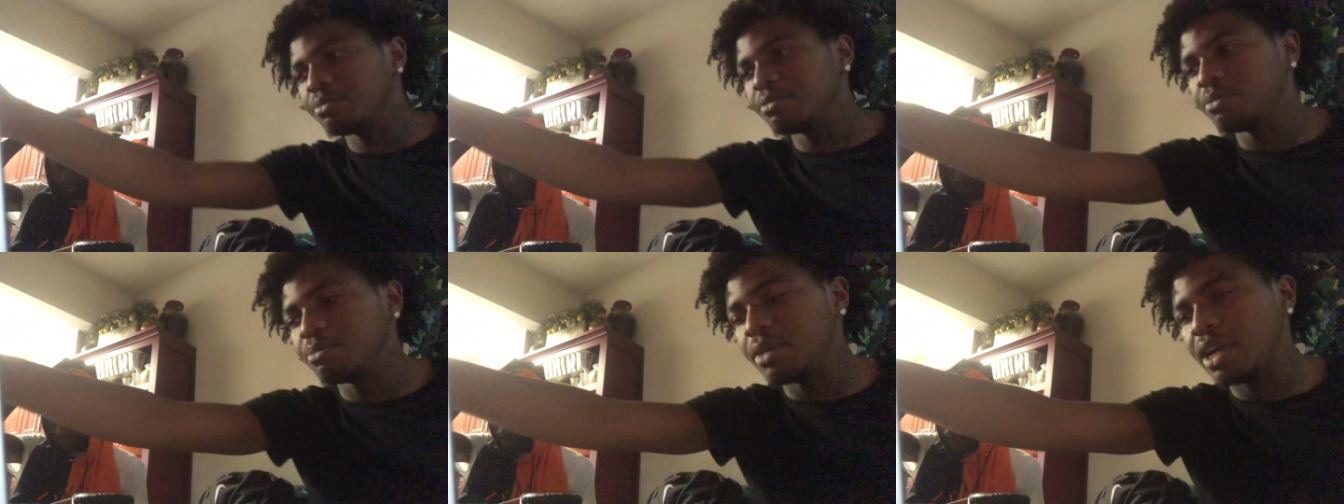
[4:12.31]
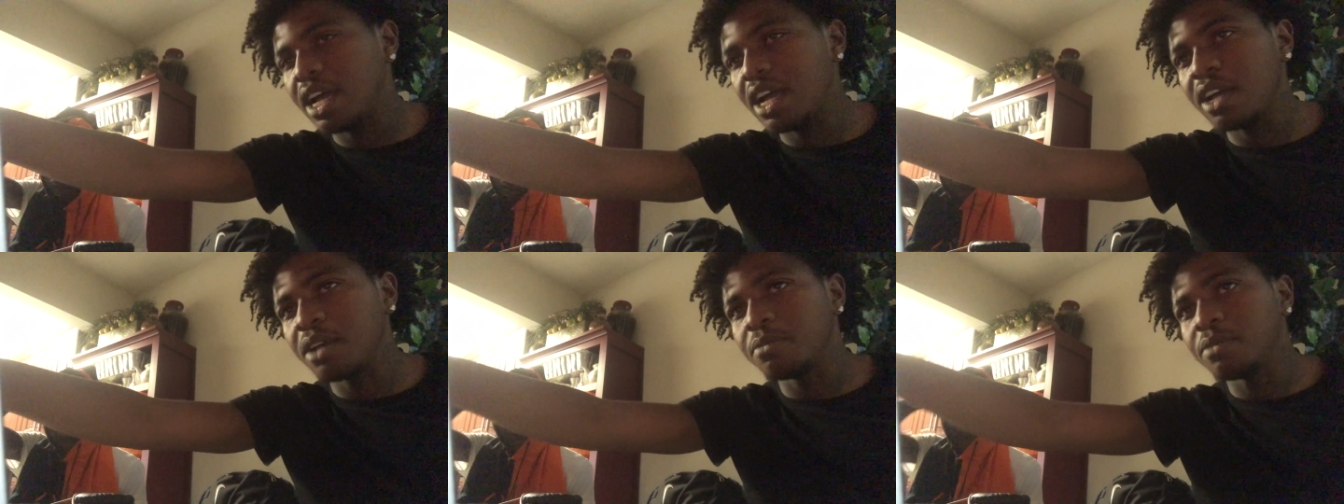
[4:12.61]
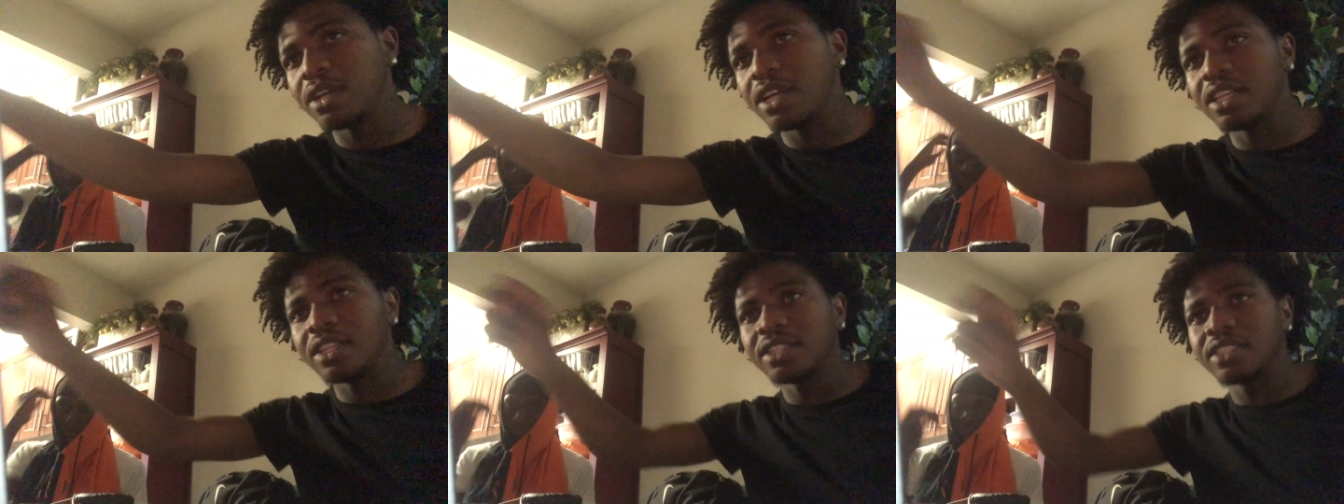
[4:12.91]
bro.
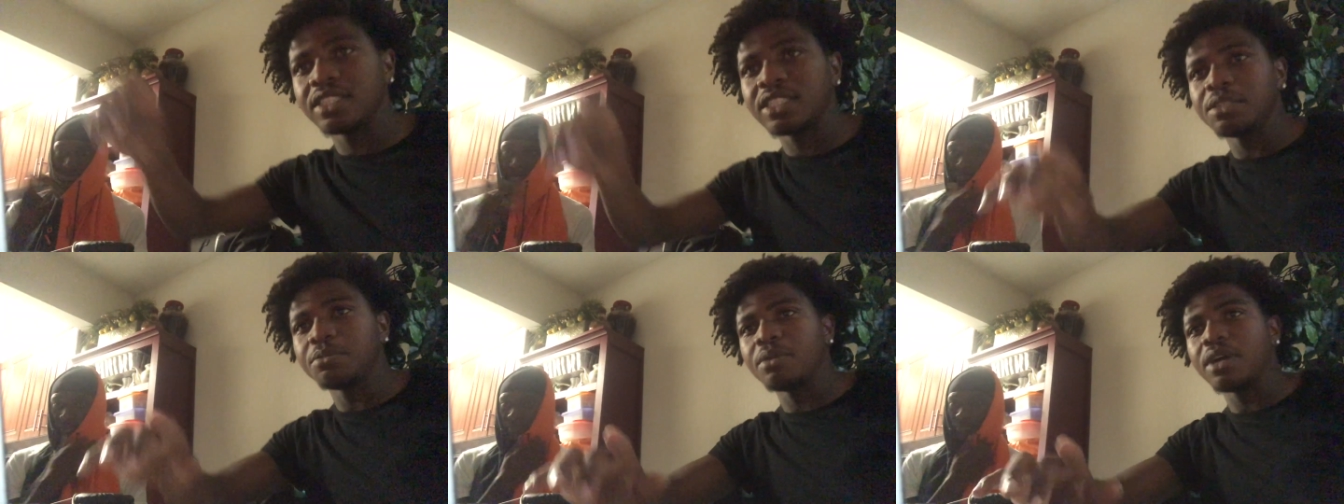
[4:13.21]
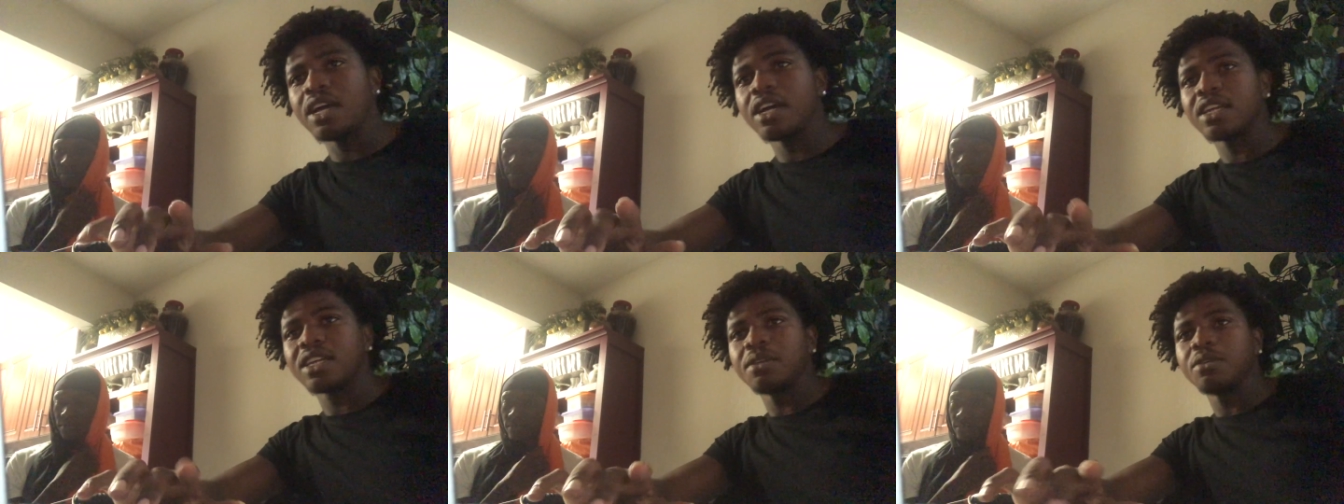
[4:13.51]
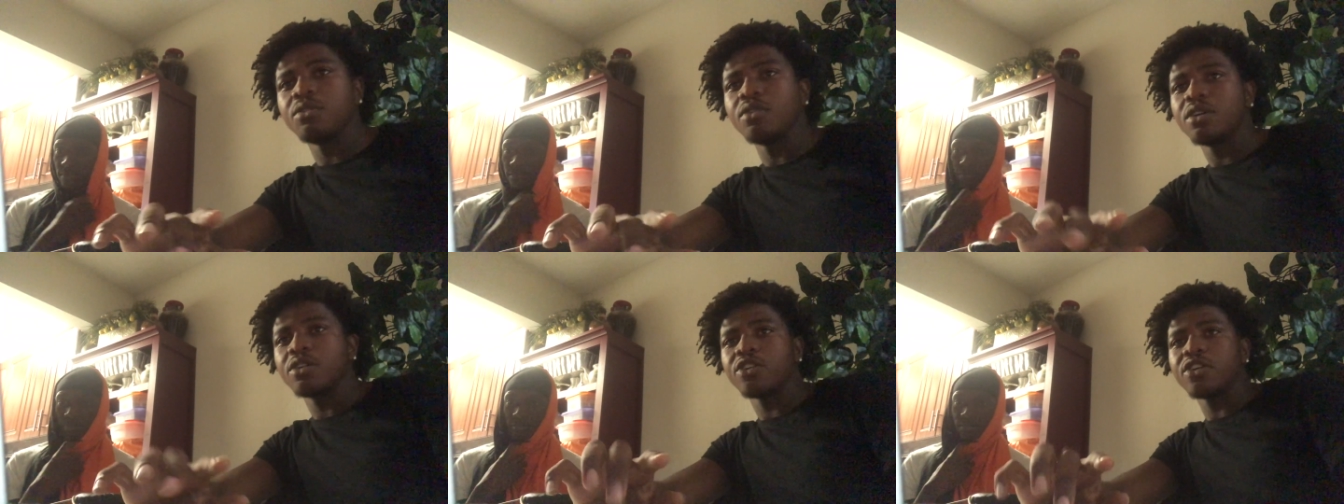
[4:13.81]
man, I love to see bro keep
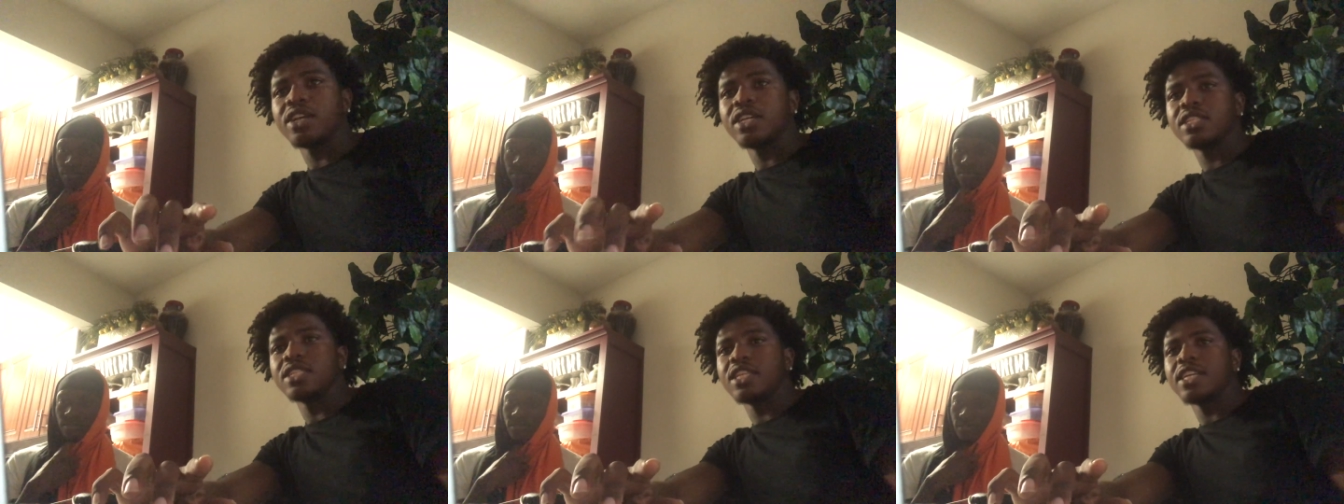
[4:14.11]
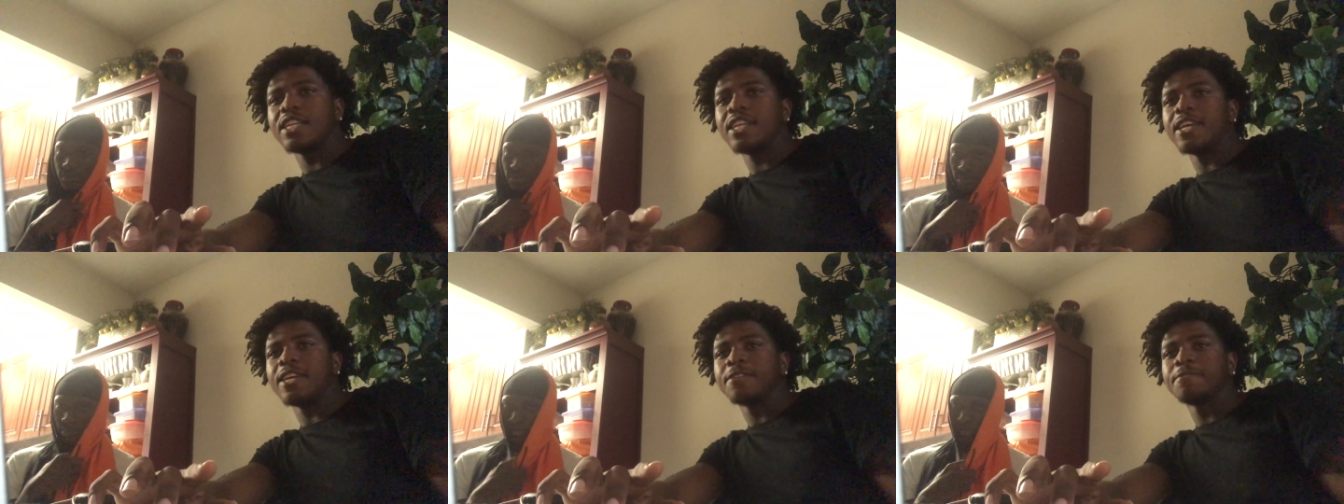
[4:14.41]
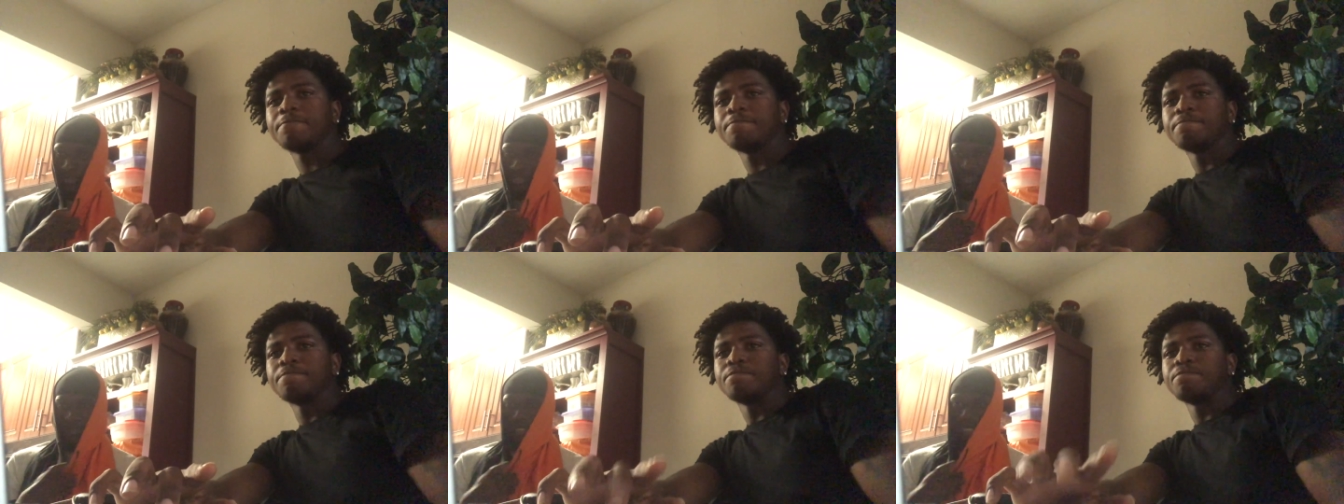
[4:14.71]
going crazy like that.
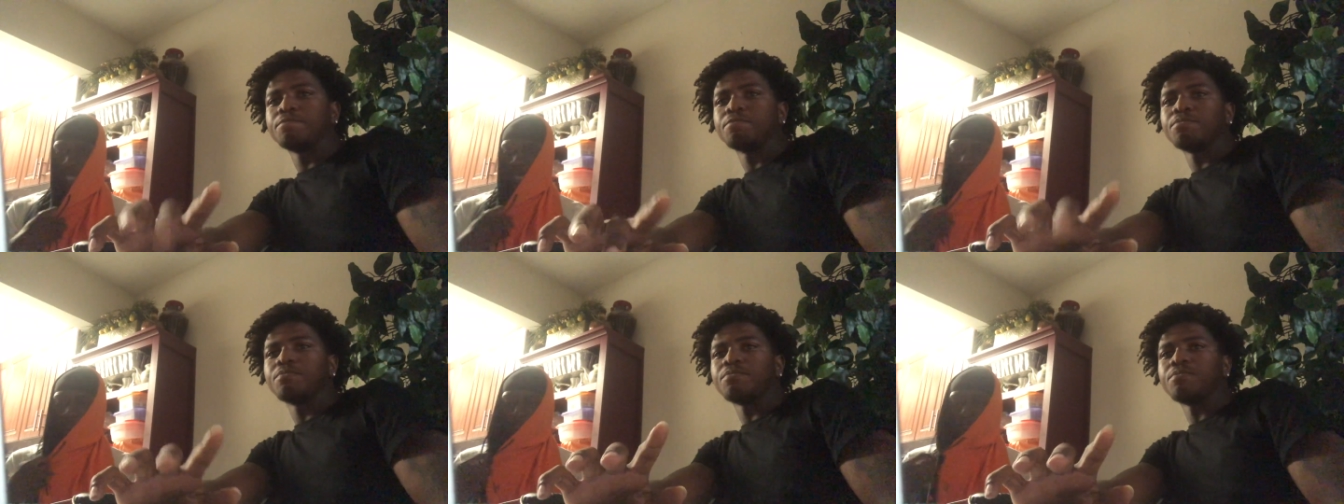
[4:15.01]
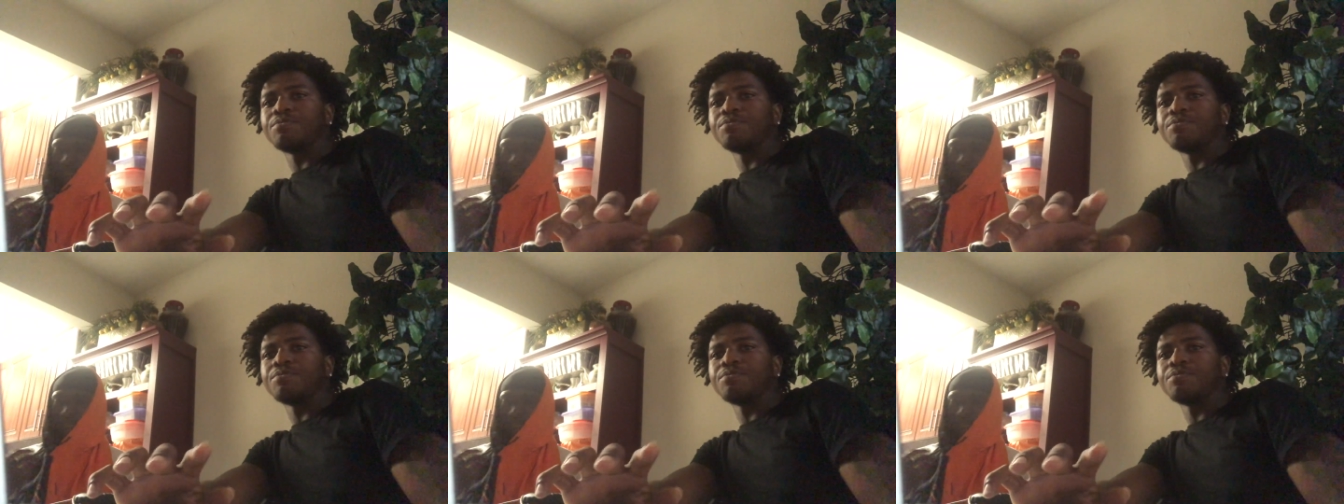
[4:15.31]
No cap.